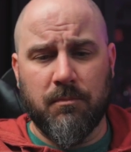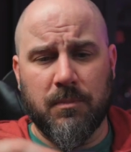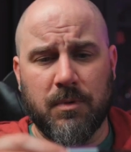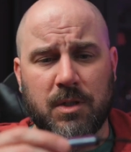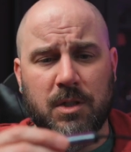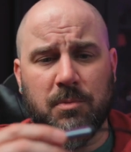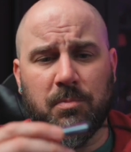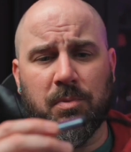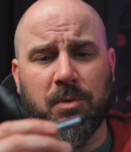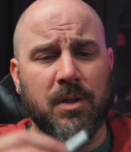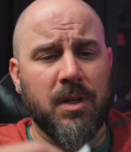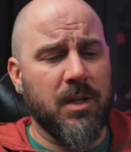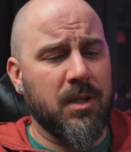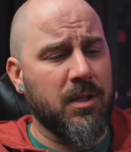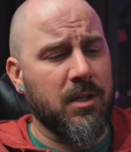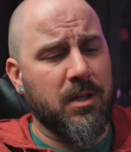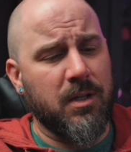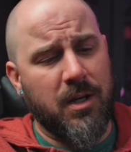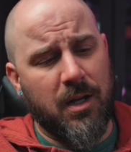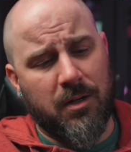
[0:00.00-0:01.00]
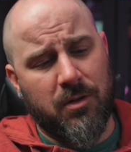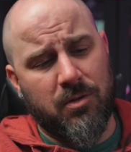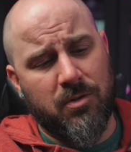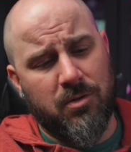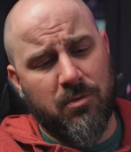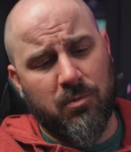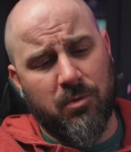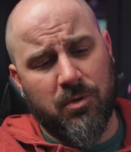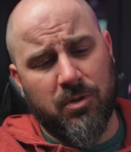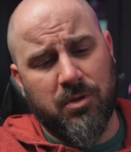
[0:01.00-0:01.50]
split and connectors
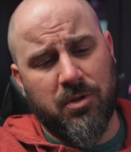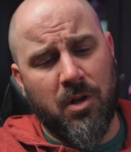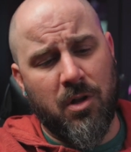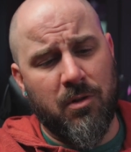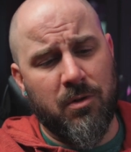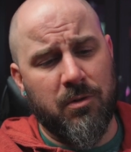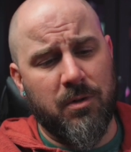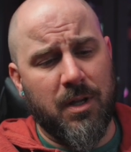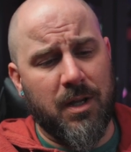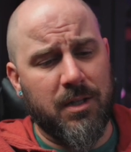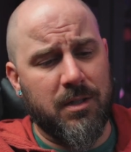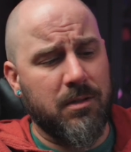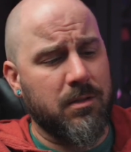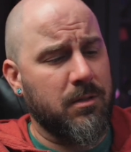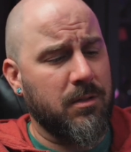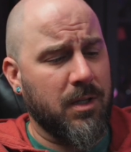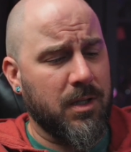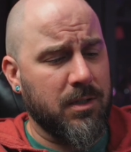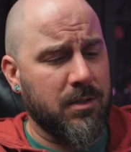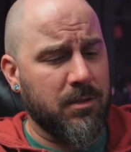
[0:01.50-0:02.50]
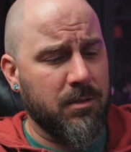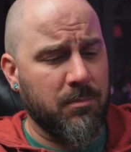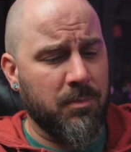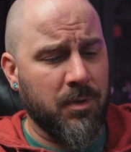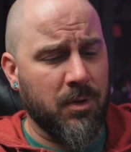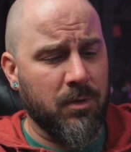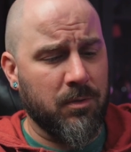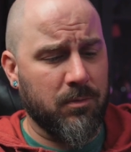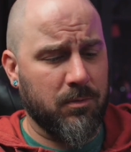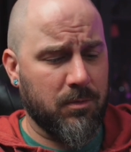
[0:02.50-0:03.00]
are real solid, nicely
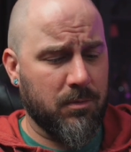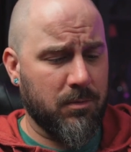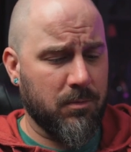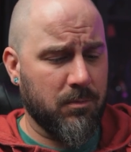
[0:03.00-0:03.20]
built